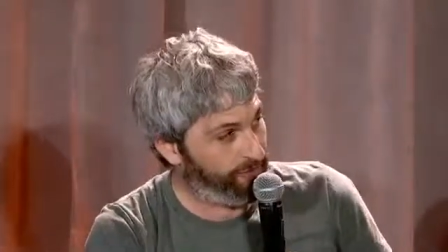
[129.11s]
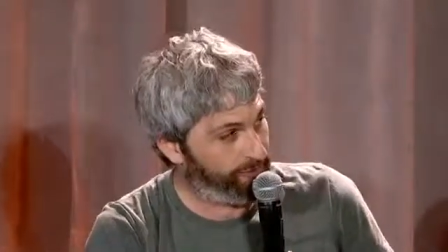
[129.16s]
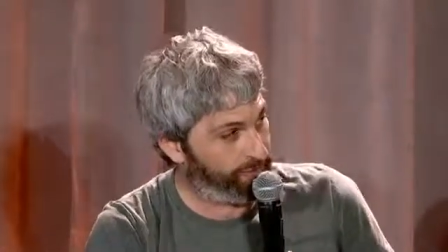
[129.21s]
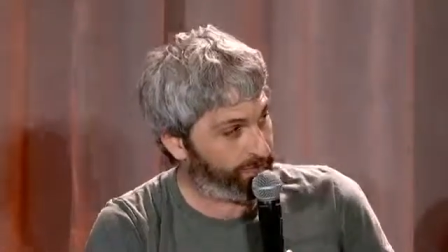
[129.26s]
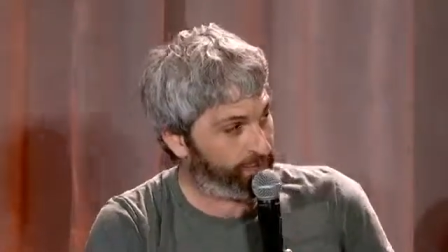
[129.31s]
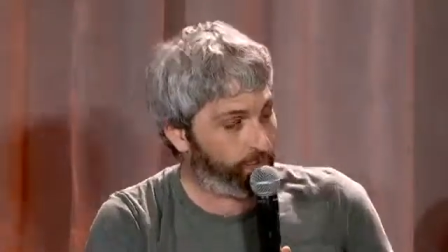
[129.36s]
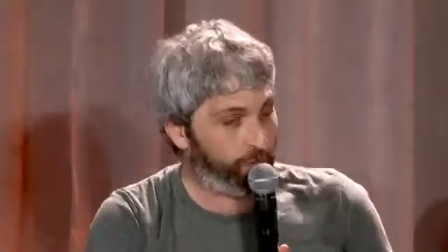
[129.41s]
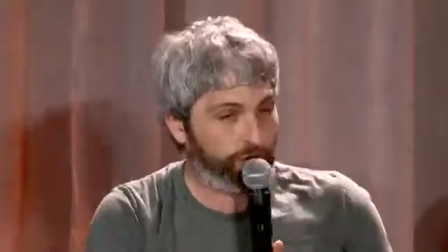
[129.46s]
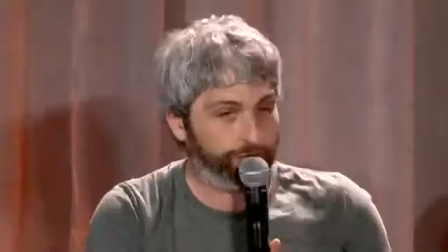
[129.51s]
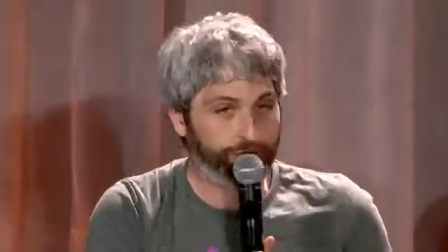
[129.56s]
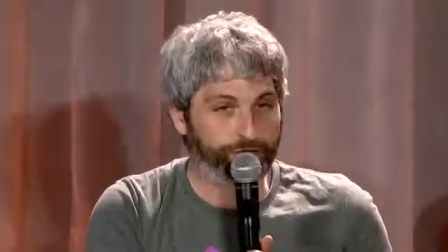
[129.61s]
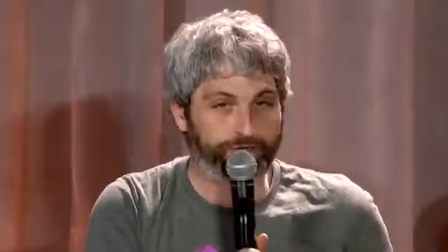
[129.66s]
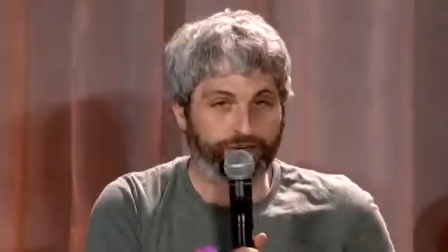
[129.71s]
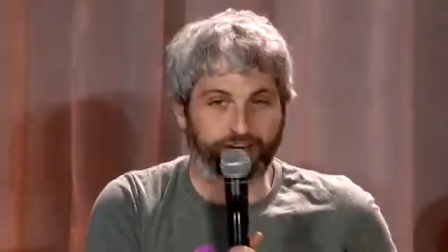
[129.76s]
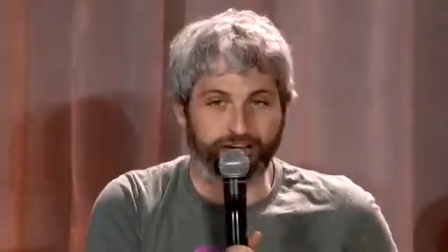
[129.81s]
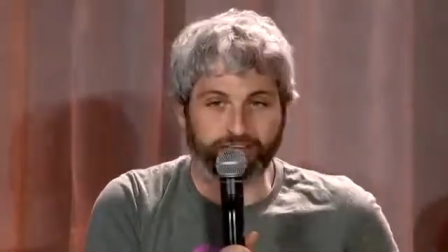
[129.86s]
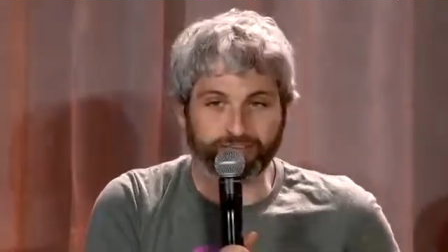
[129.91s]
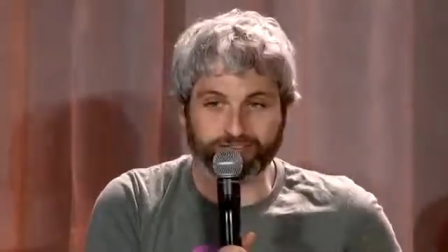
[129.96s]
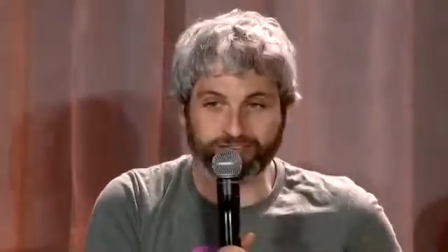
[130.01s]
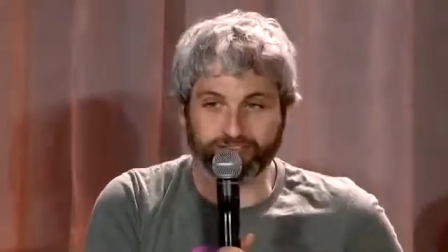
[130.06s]
this is more of a
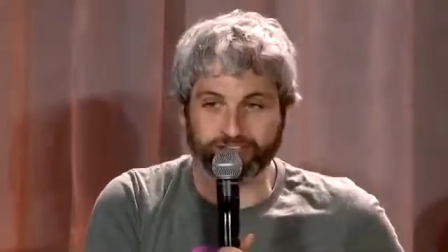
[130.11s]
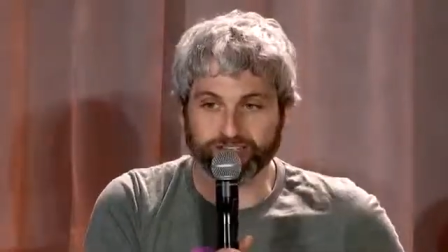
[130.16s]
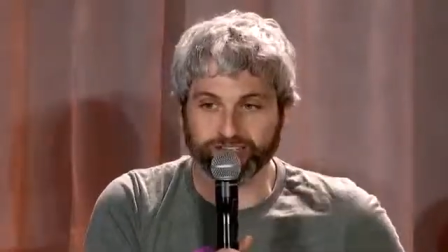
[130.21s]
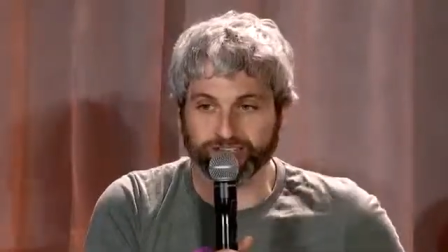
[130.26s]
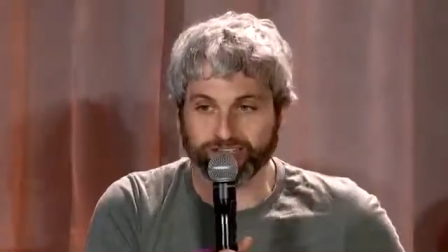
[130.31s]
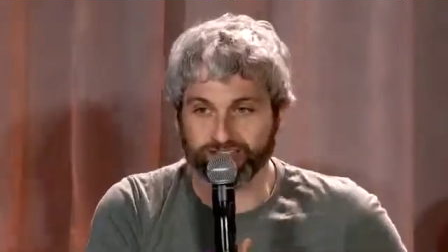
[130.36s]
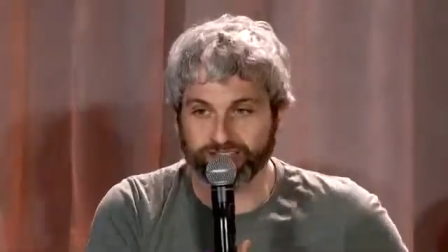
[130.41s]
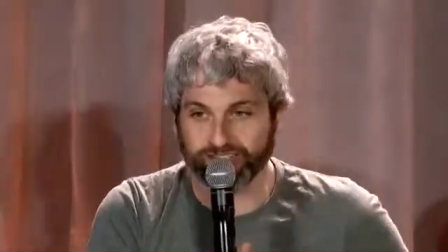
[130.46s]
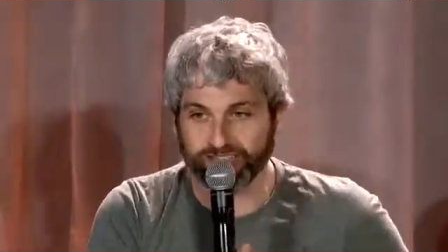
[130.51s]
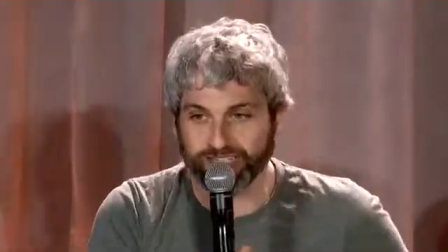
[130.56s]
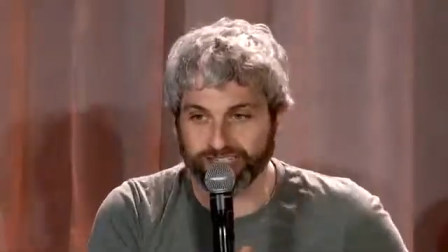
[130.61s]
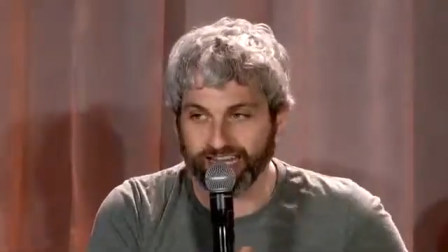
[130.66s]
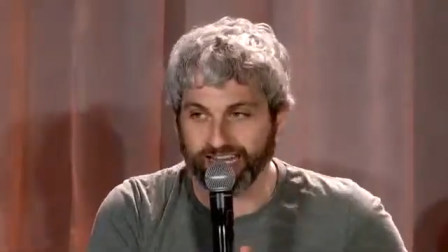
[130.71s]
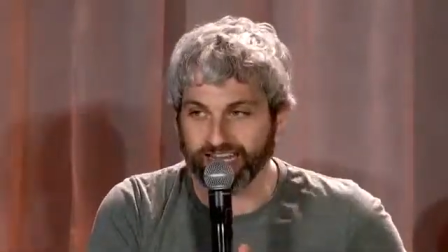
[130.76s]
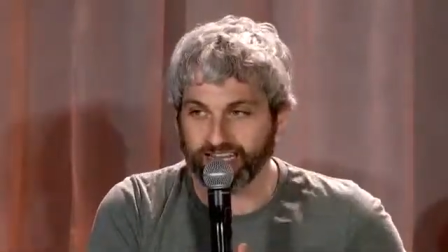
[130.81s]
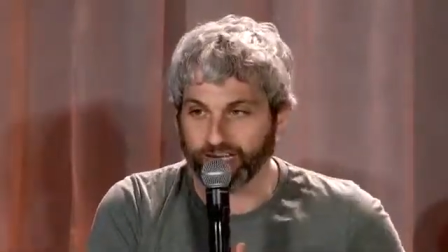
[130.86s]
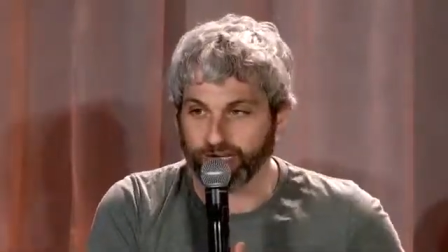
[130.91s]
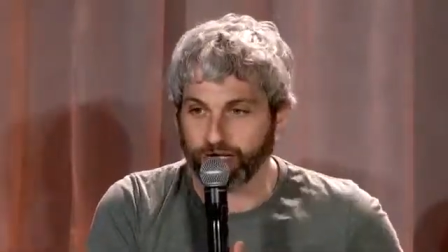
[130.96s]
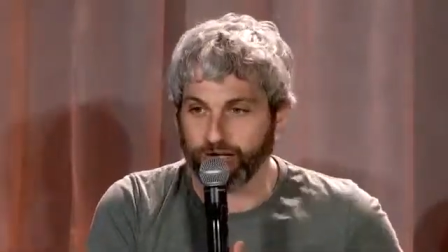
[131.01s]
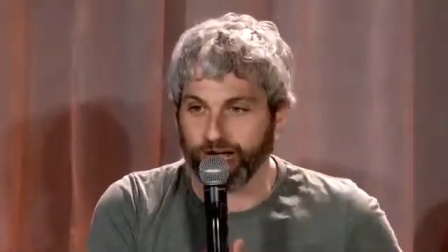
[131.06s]
5 to
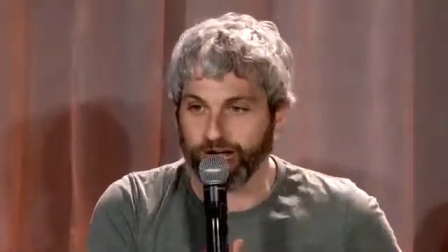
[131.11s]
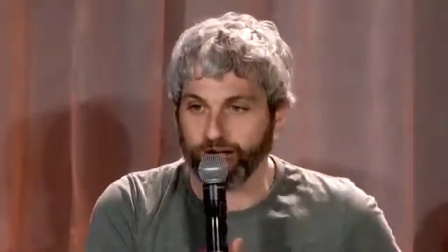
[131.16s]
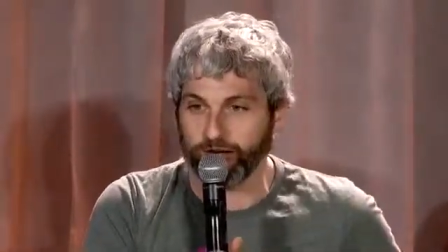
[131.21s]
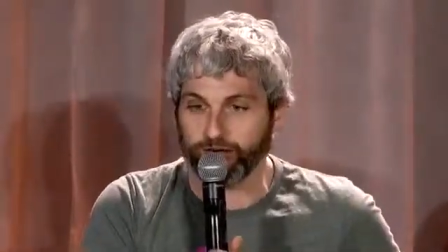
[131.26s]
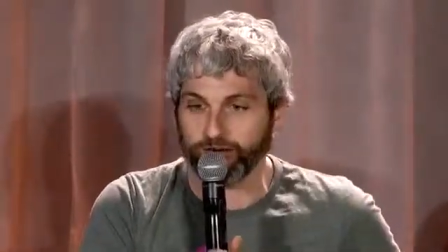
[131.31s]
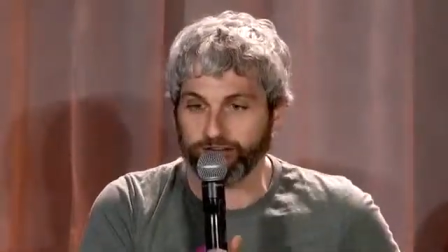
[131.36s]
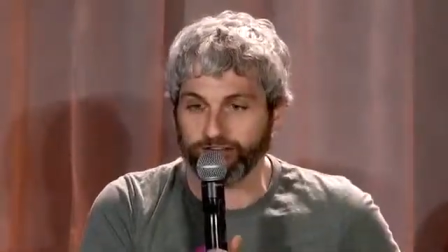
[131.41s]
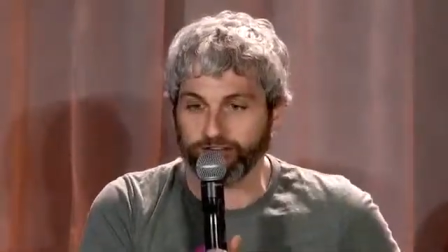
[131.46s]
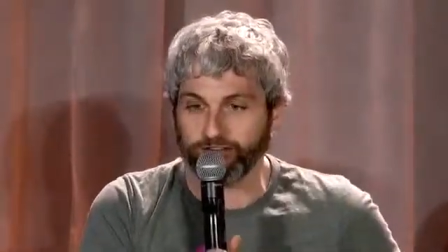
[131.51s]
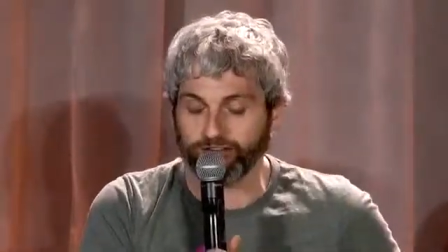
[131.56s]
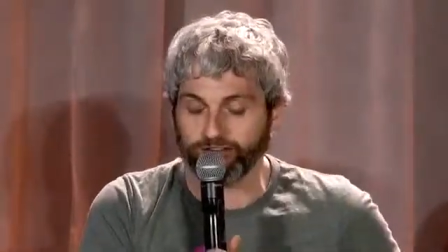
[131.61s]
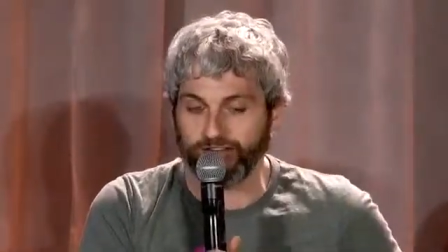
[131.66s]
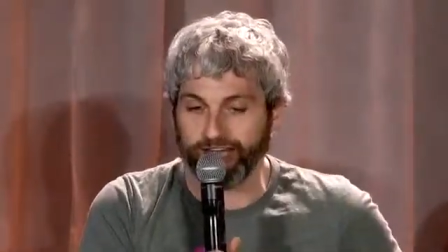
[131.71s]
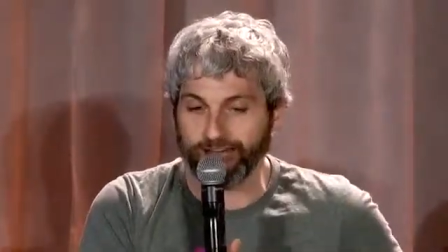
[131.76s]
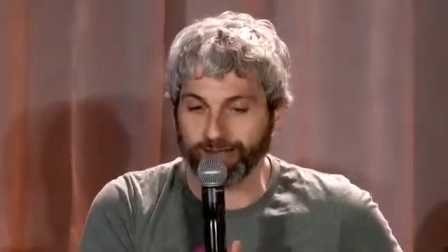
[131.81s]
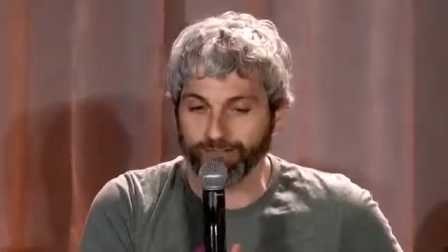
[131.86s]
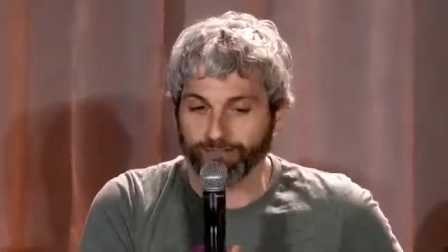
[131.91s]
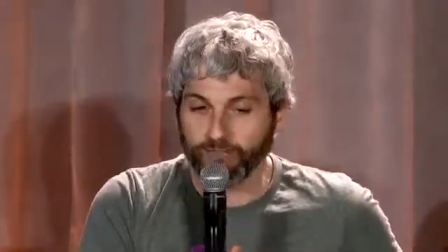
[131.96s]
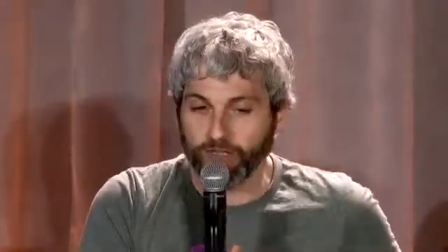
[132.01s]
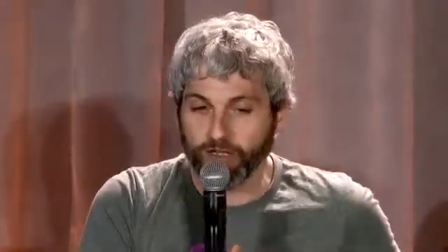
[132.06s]
10 year out, is that